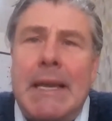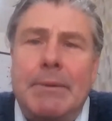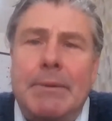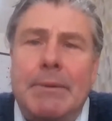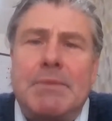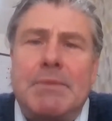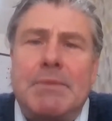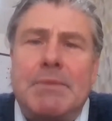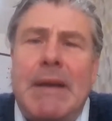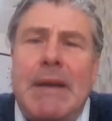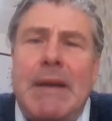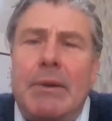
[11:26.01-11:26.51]

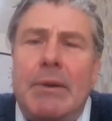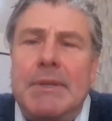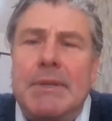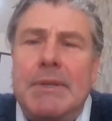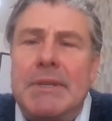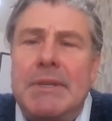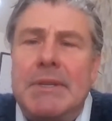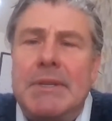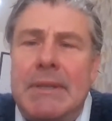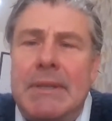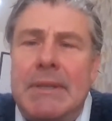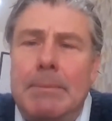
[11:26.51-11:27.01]
ceteris
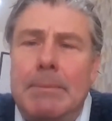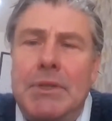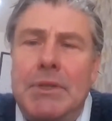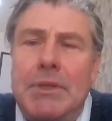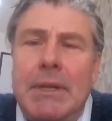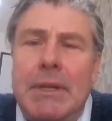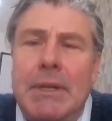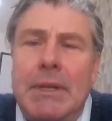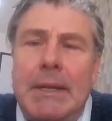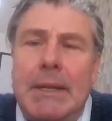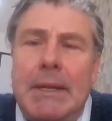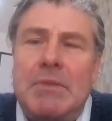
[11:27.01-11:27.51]
paribus
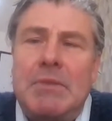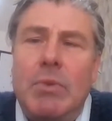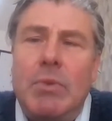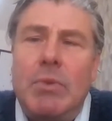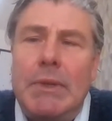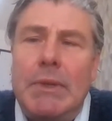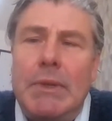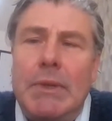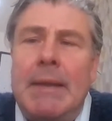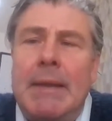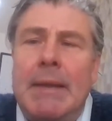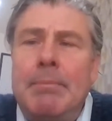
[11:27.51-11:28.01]
assumption and
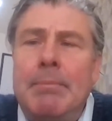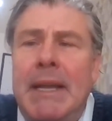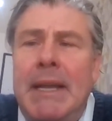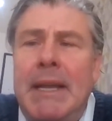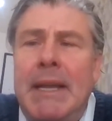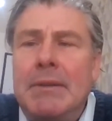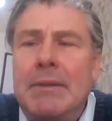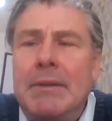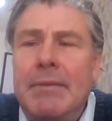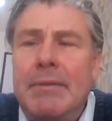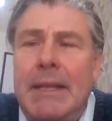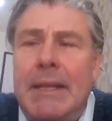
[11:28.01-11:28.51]
explore the
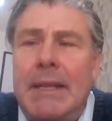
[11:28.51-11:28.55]
impact